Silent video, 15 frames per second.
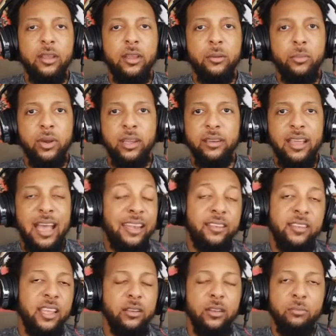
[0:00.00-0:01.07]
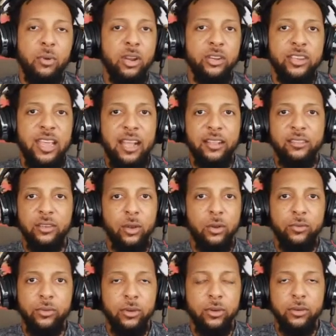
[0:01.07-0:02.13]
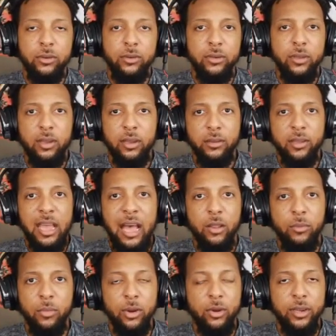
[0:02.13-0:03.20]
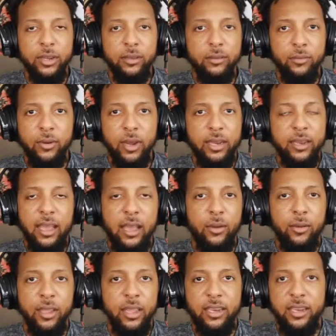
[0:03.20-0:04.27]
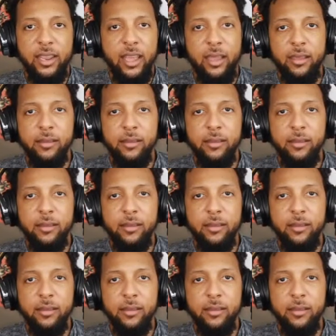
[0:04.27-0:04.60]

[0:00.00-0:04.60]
But I take Lamar Jackson over Kyler Murray right now any day.